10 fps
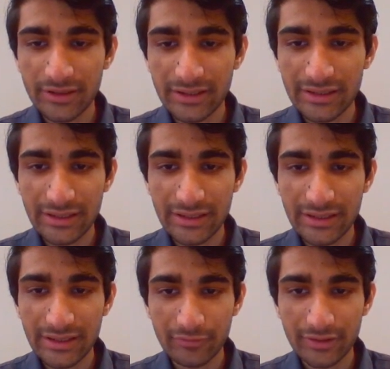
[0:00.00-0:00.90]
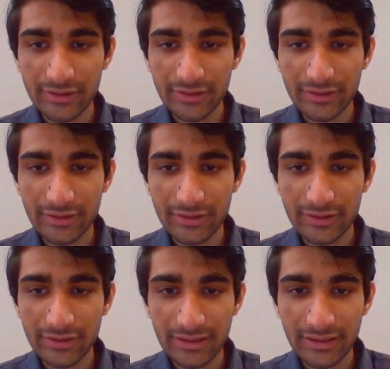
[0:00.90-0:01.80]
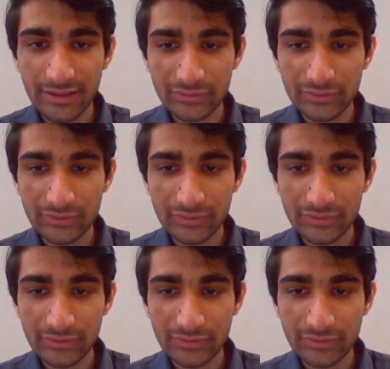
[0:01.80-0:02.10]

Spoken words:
redirected over here and you